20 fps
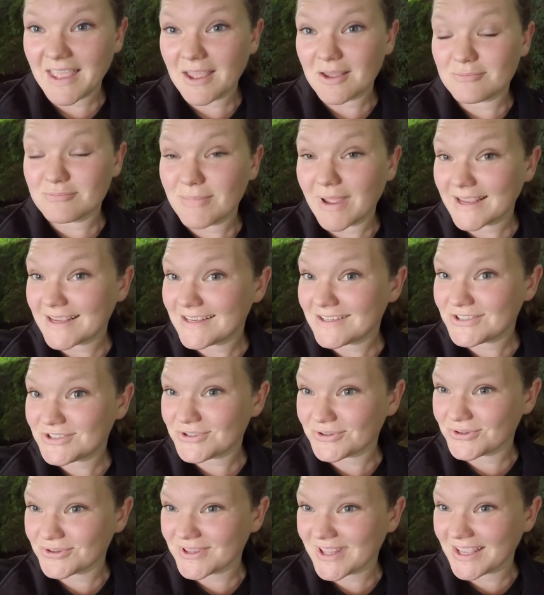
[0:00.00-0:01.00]
Making
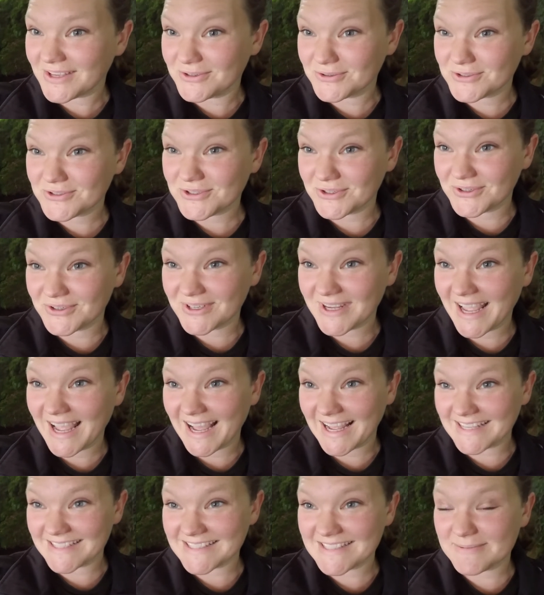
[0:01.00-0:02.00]
sure that your dog
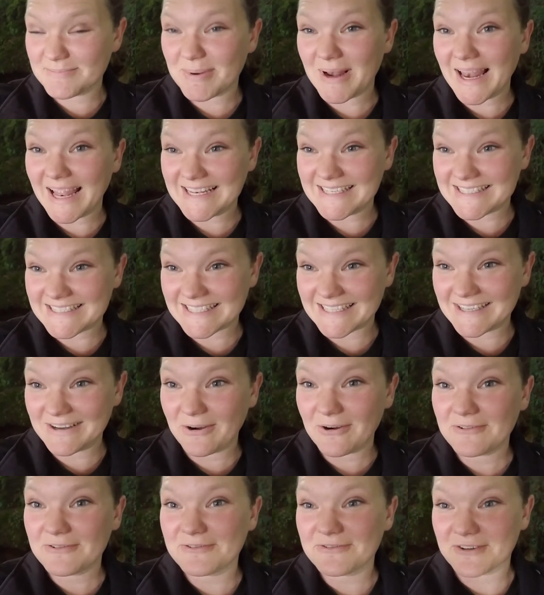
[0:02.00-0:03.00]
has plenty
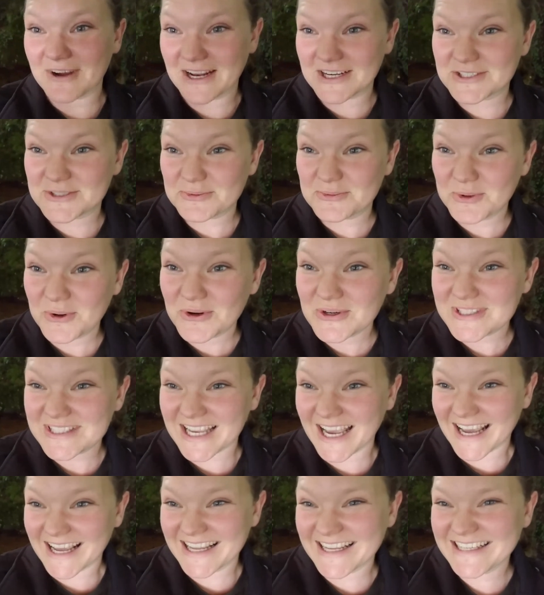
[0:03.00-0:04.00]
of fresh
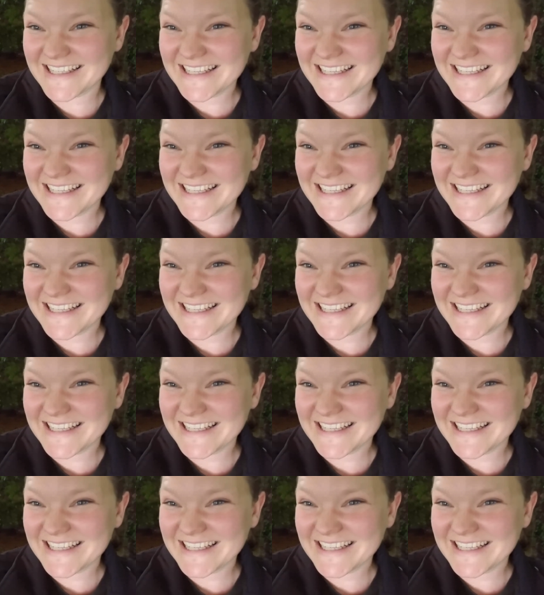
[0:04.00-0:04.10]
water.